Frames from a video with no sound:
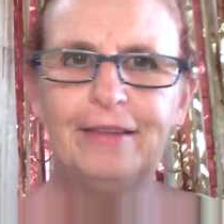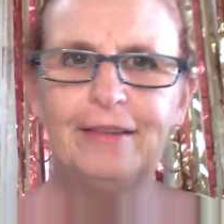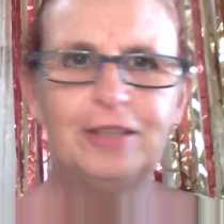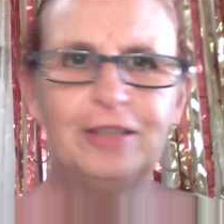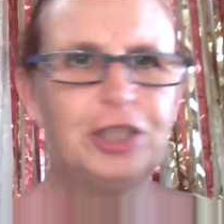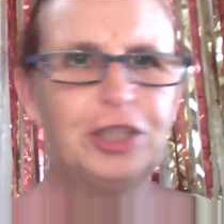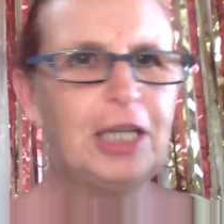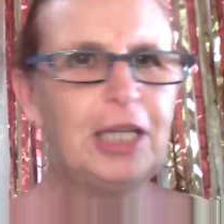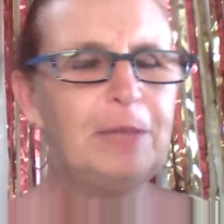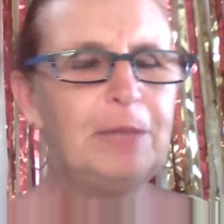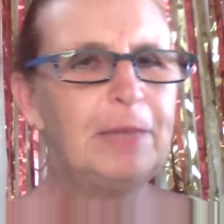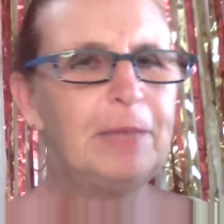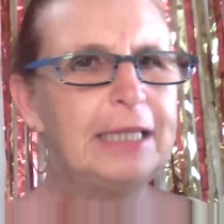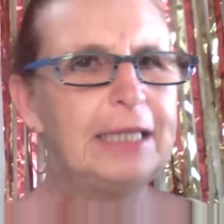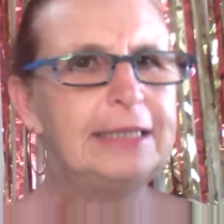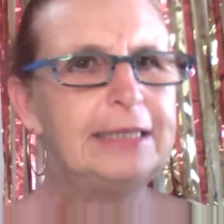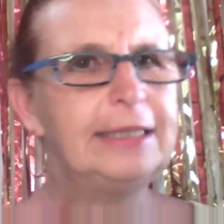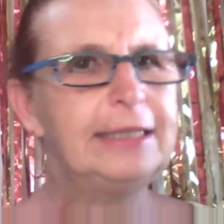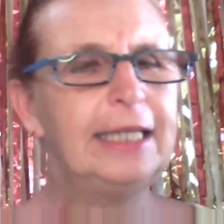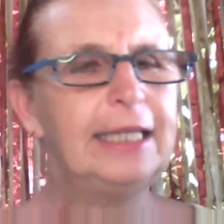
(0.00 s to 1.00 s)
Sheep
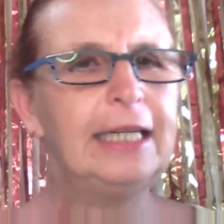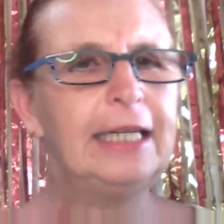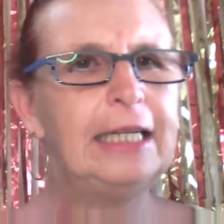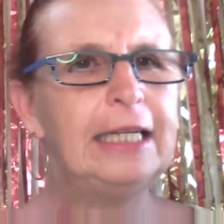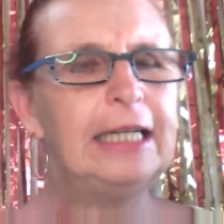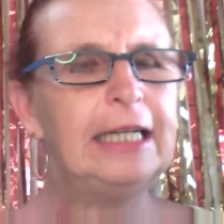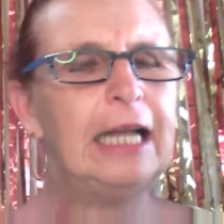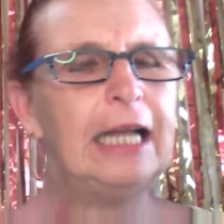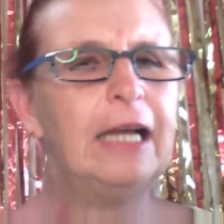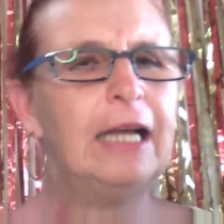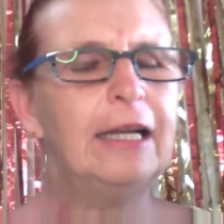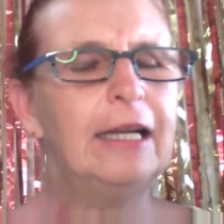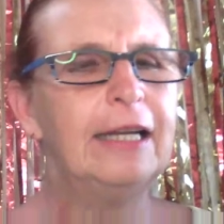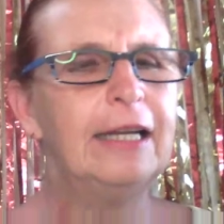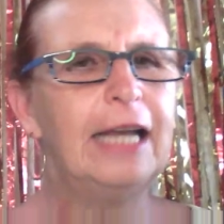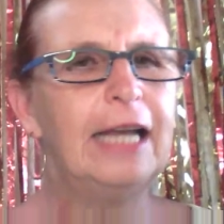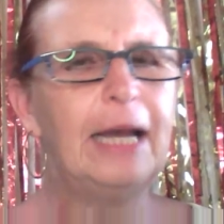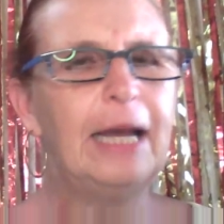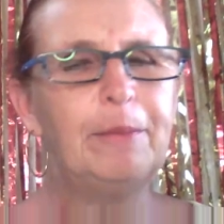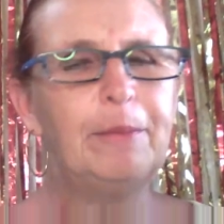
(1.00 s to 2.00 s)
is singular
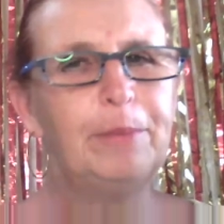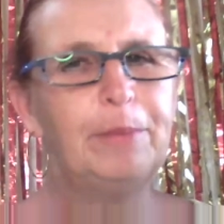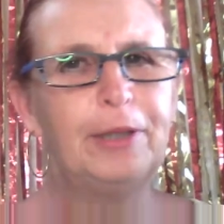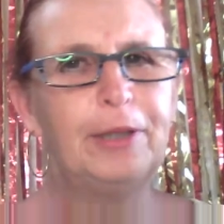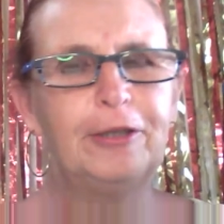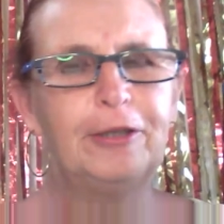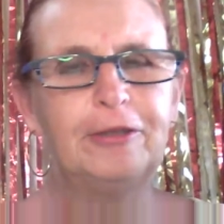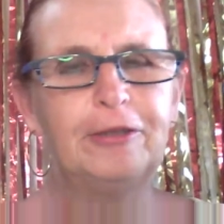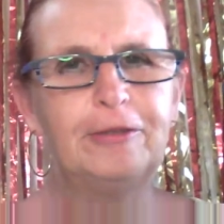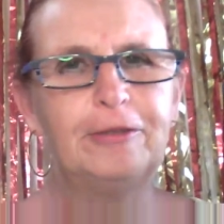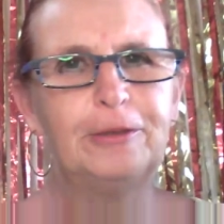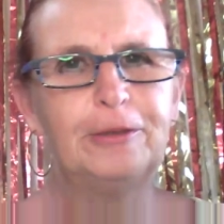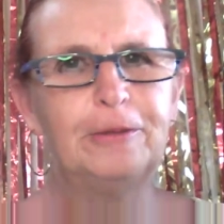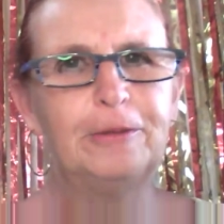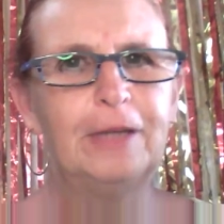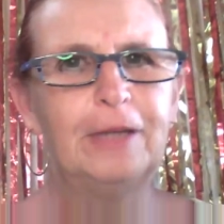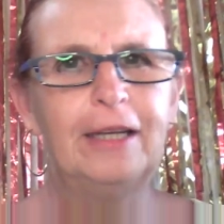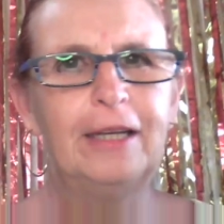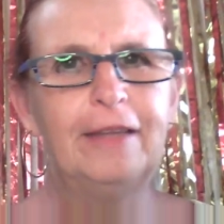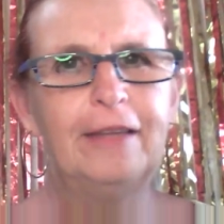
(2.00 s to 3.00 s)
and
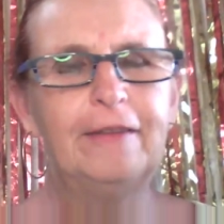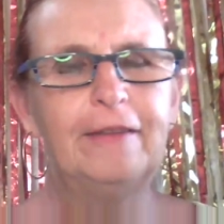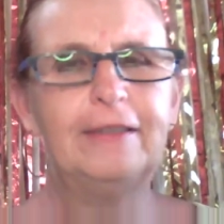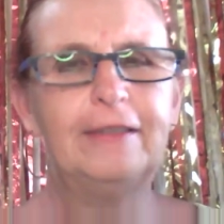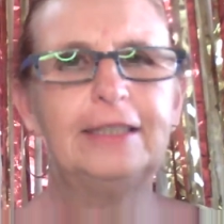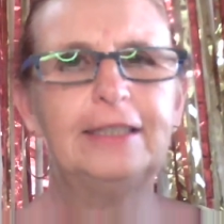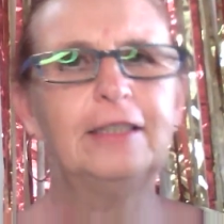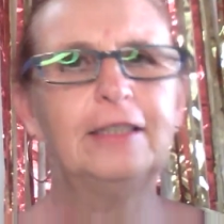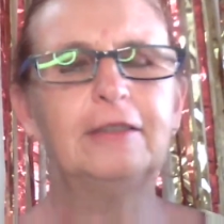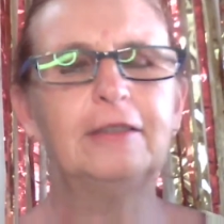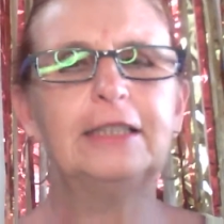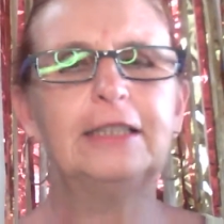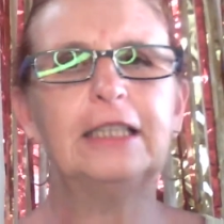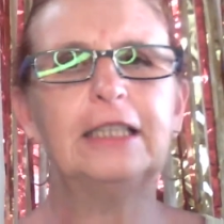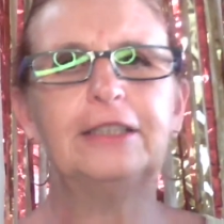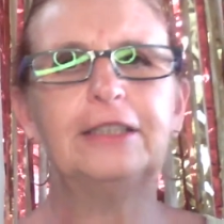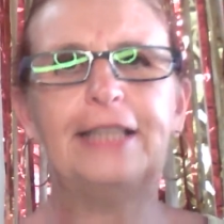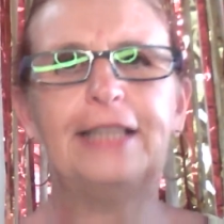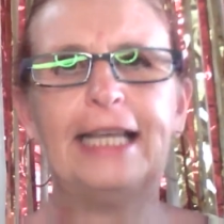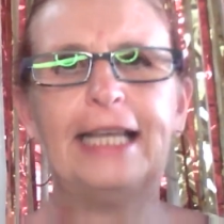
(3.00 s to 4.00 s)
plural. There is no
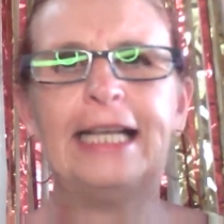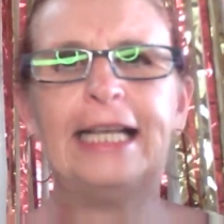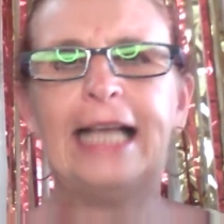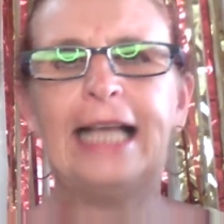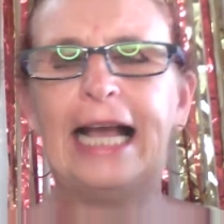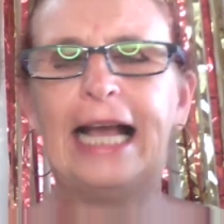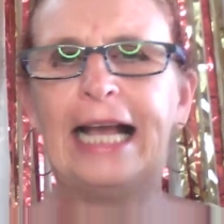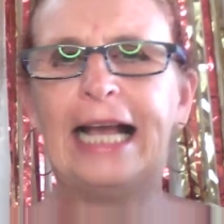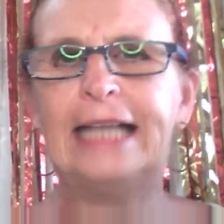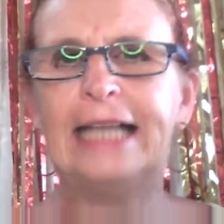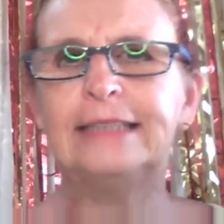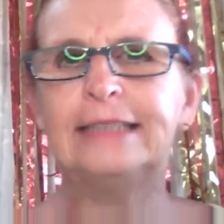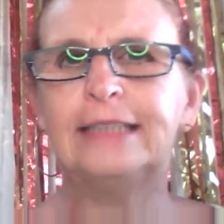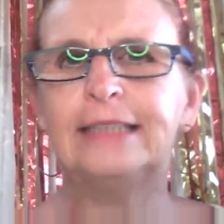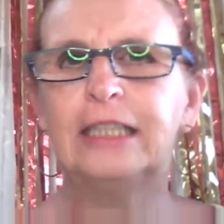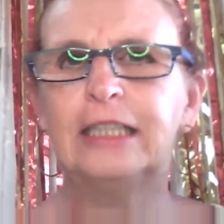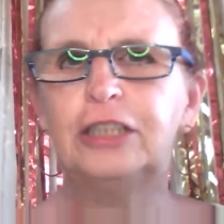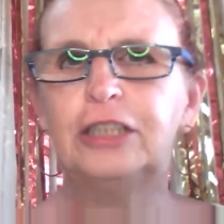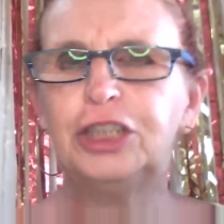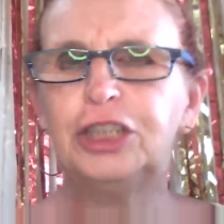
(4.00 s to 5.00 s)
such thing as
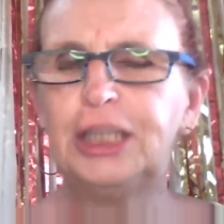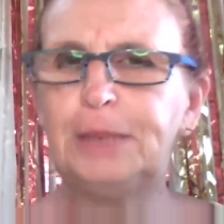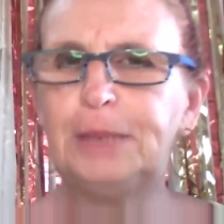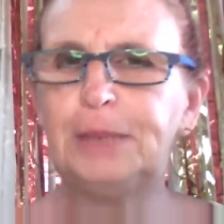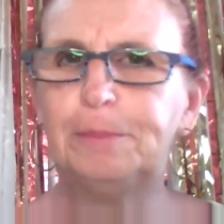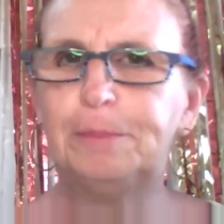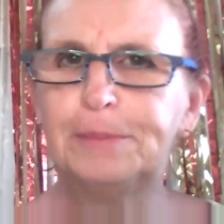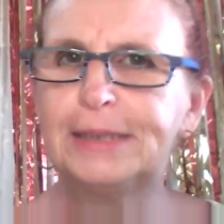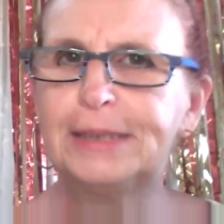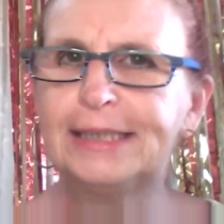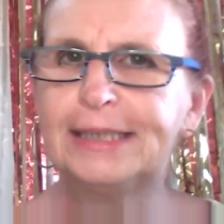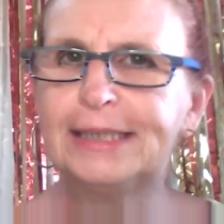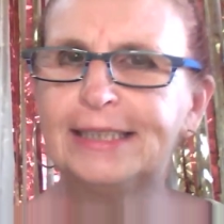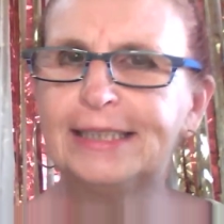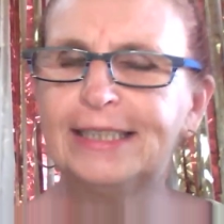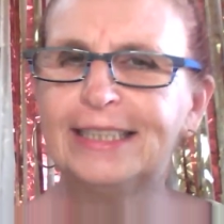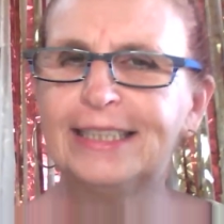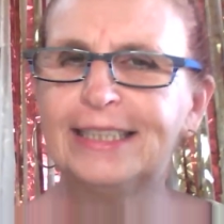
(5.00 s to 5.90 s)
sheeps.